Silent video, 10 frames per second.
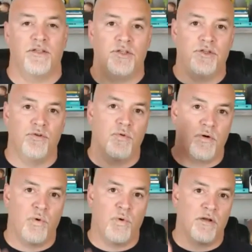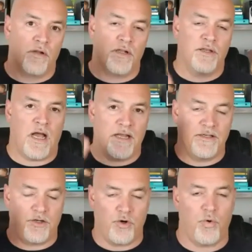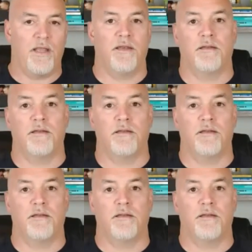you will not quit.